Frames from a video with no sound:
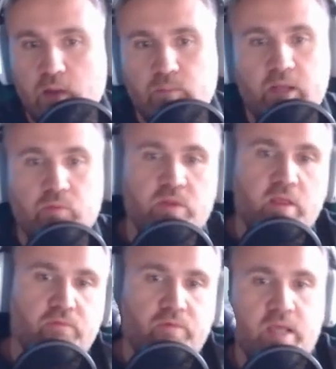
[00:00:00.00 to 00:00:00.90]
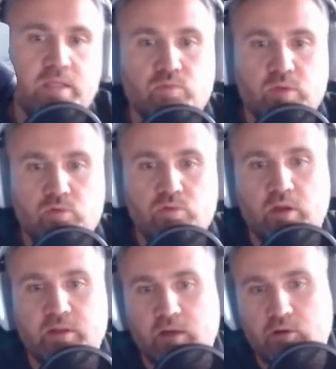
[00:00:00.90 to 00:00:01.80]
play with their friends. We could
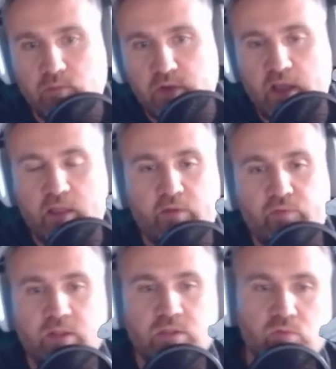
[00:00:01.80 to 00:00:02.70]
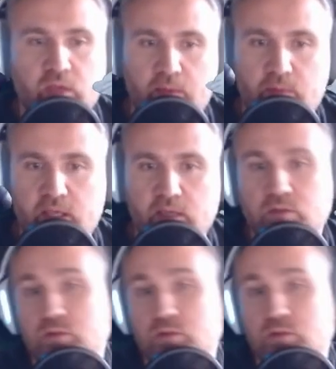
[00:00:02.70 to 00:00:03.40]
not accommodate their friends to come here,